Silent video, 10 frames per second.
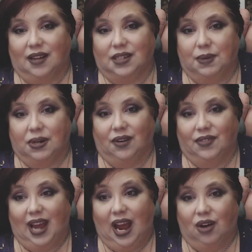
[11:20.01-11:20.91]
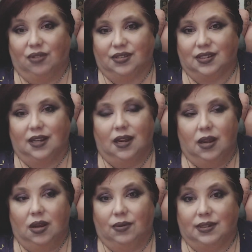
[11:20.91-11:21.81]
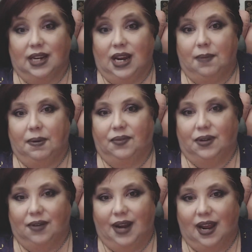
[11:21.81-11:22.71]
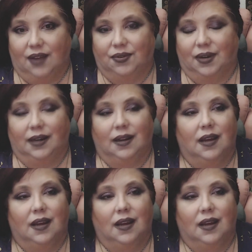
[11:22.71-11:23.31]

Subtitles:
Speaker of the House? What's going to happen if we don't have one?